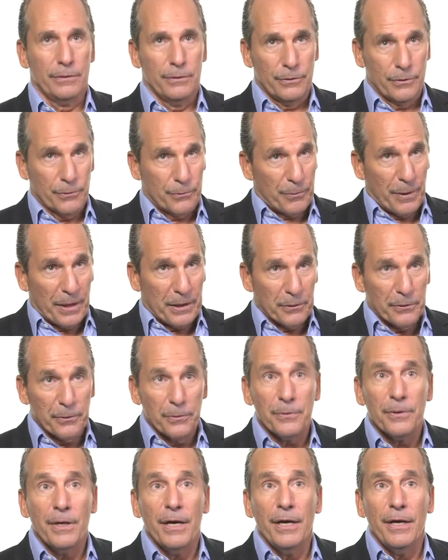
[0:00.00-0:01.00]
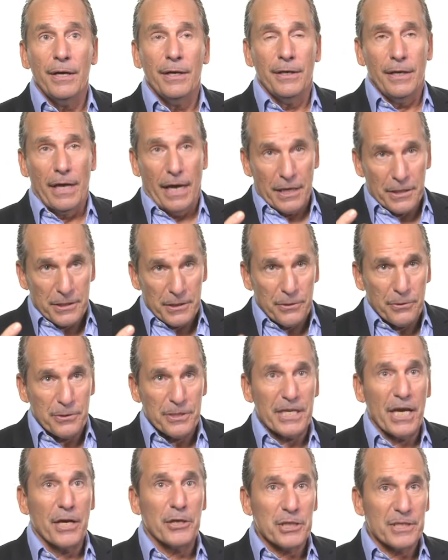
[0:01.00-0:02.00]
The creditor has to
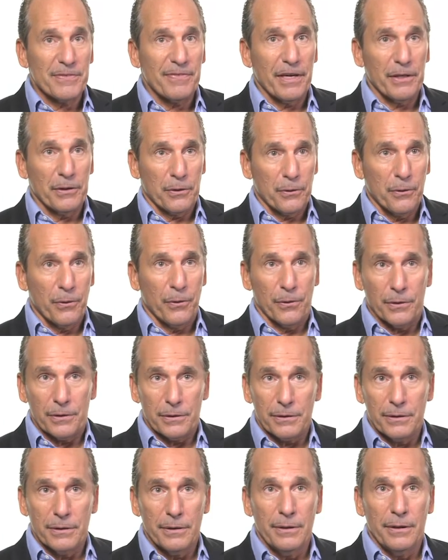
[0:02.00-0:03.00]
satisfy the court